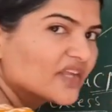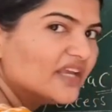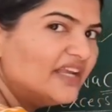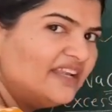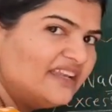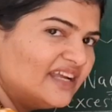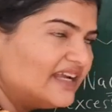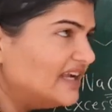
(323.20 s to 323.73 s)

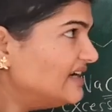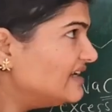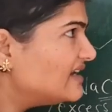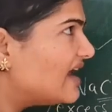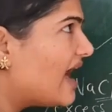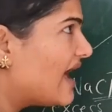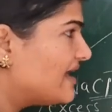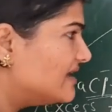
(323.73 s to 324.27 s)

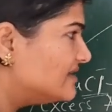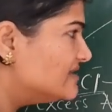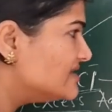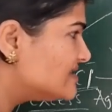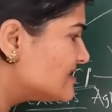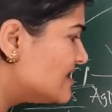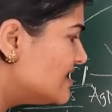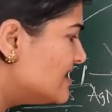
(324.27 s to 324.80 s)
indicator
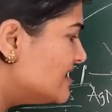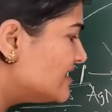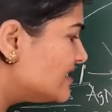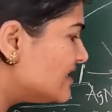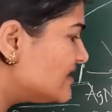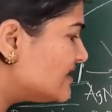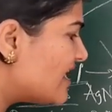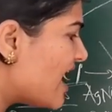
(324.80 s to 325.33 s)
ions,
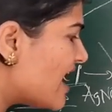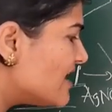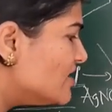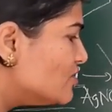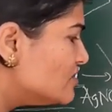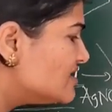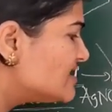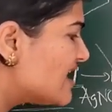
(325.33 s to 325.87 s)
the
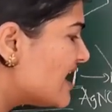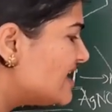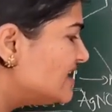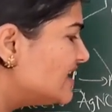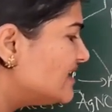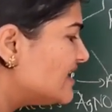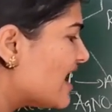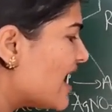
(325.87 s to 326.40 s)

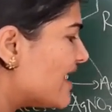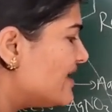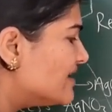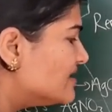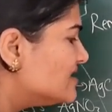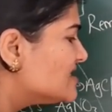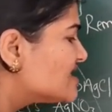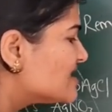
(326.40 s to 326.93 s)
thiocyanate
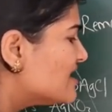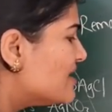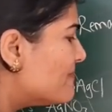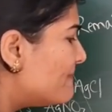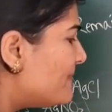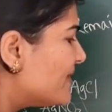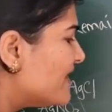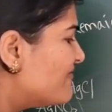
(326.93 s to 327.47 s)
ions
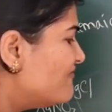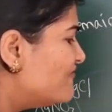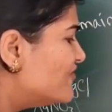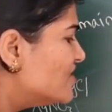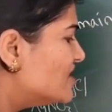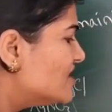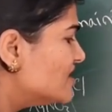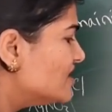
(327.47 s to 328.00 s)

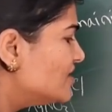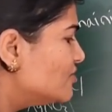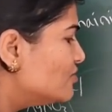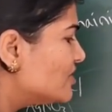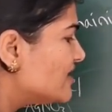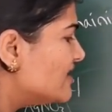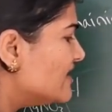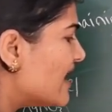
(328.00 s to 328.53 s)
prefer
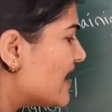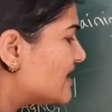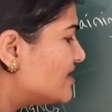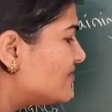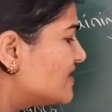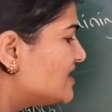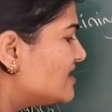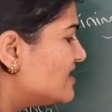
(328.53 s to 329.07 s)
to react
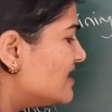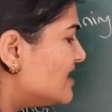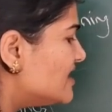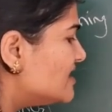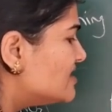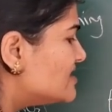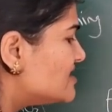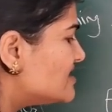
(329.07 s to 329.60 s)
with the
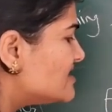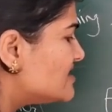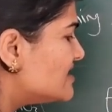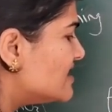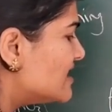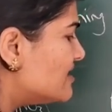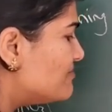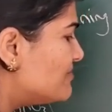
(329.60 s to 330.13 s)

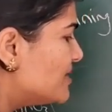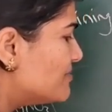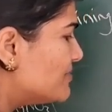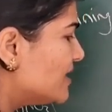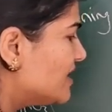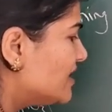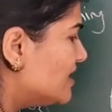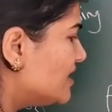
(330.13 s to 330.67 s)
AgCl
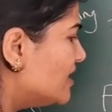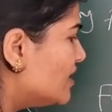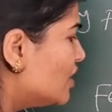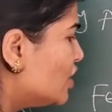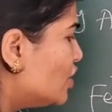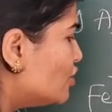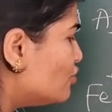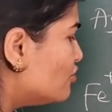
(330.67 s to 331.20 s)
PPT
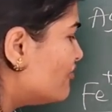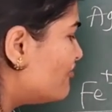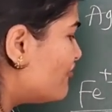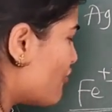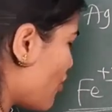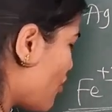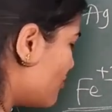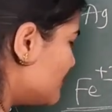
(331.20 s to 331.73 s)
to
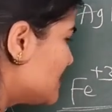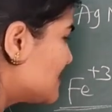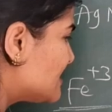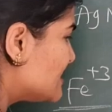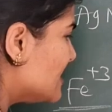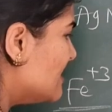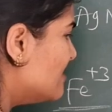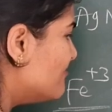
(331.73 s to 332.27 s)
form
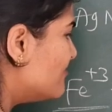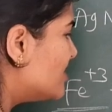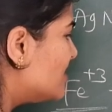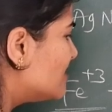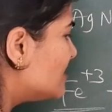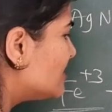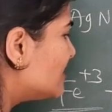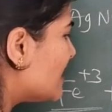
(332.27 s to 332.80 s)

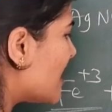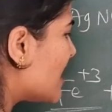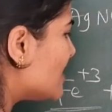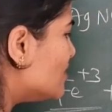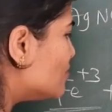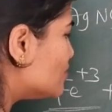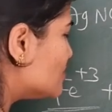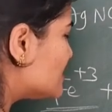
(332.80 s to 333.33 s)
silver
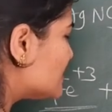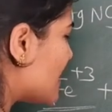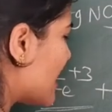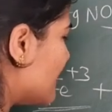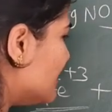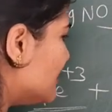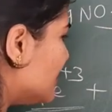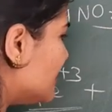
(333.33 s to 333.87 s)

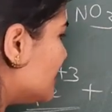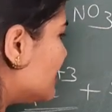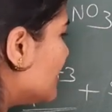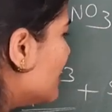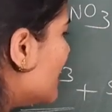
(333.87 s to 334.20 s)
thiocyanate,